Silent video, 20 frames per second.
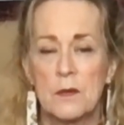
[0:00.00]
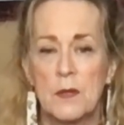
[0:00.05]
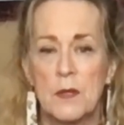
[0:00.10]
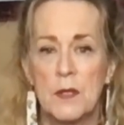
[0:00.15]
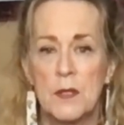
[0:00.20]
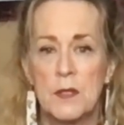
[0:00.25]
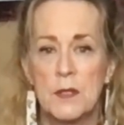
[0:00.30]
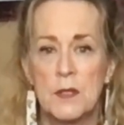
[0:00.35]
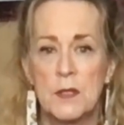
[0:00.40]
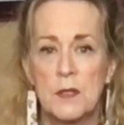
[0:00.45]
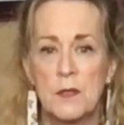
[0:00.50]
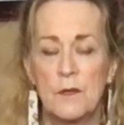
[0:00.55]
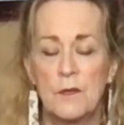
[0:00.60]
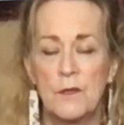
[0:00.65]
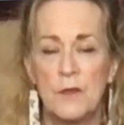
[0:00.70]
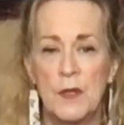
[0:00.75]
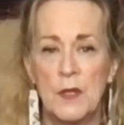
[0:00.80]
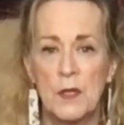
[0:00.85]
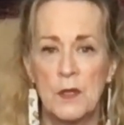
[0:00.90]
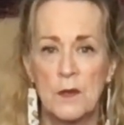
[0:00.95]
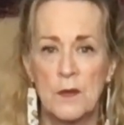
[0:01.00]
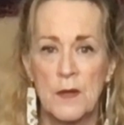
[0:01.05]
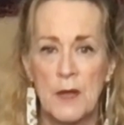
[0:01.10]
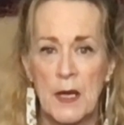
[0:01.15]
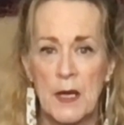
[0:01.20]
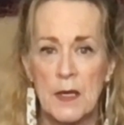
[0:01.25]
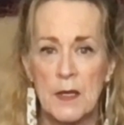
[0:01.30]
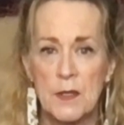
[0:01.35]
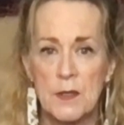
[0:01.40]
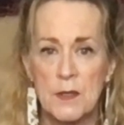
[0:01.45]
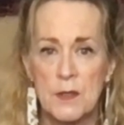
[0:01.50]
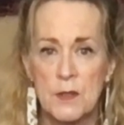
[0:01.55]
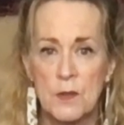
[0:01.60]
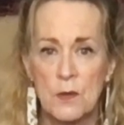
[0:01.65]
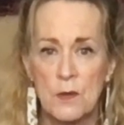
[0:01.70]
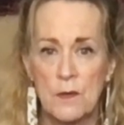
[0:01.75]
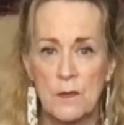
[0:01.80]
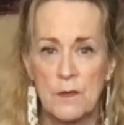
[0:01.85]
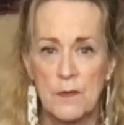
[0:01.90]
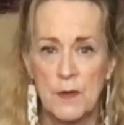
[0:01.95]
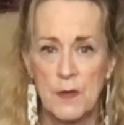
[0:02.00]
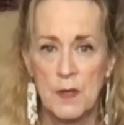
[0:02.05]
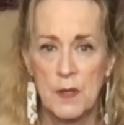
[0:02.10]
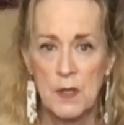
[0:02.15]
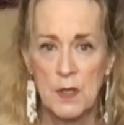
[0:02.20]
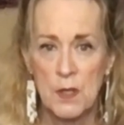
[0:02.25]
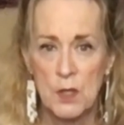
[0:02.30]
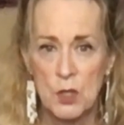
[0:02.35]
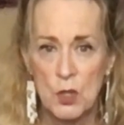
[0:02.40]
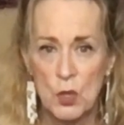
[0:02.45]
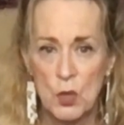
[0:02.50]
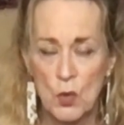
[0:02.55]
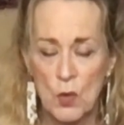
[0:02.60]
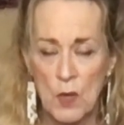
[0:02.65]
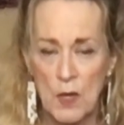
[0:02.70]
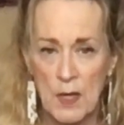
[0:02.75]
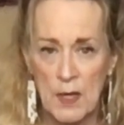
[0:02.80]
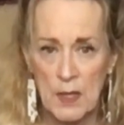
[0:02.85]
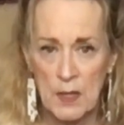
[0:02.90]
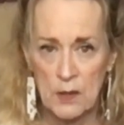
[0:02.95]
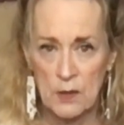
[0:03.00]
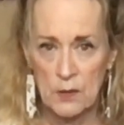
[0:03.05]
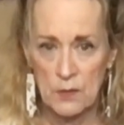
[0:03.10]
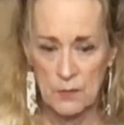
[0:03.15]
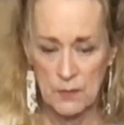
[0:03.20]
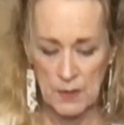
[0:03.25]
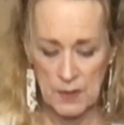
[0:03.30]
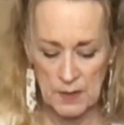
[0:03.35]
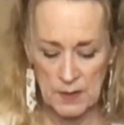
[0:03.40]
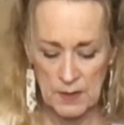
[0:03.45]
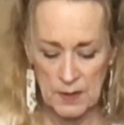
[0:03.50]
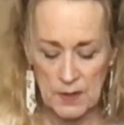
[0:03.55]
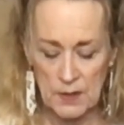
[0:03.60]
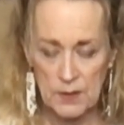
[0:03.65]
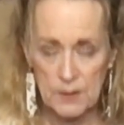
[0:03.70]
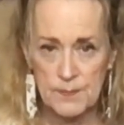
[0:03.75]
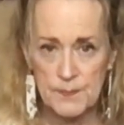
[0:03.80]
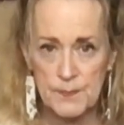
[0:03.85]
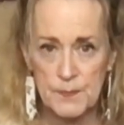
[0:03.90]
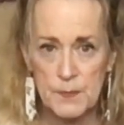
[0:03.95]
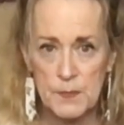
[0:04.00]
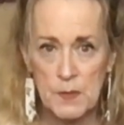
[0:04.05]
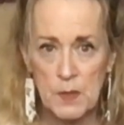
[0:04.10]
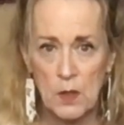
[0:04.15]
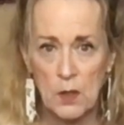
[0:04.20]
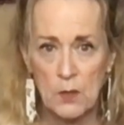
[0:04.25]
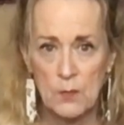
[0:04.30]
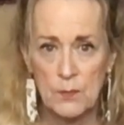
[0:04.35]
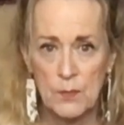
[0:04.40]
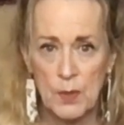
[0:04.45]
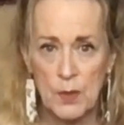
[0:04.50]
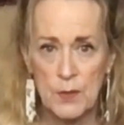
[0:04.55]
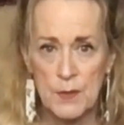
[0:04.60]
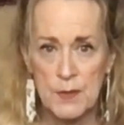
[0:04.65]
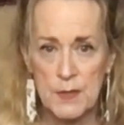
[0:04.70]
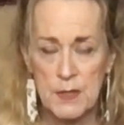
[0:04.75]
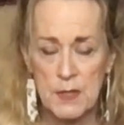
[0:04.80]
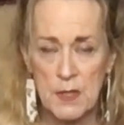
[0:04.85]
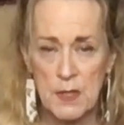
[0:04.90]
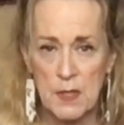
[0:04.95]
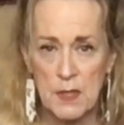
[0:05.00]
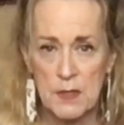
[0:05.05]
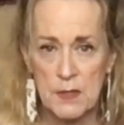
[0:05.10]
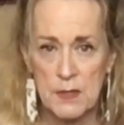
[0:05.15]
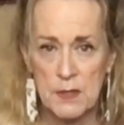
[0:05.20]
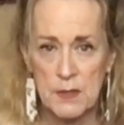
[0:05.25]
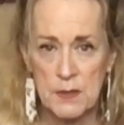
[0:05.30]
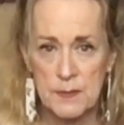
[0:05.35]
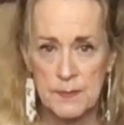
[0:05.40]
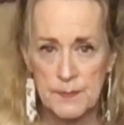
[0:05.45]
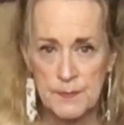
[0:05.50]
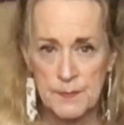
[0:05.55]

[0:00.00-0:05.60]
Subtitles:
and just feel that sort of triangle right there on both sides.